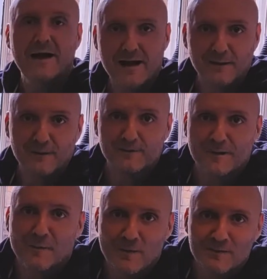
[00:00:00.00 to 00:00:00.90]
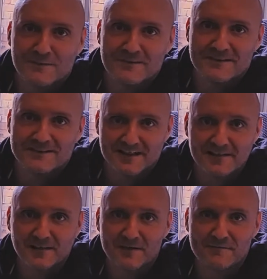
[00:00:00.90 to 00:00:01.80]
Hello and welcome to this day in
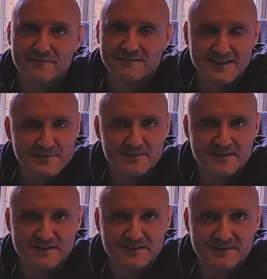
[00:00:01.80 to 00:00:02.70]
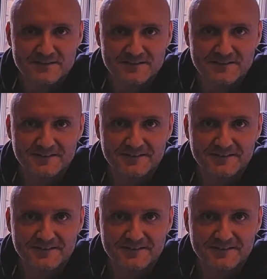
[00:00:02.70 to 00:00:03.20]
the life of a data protection officer.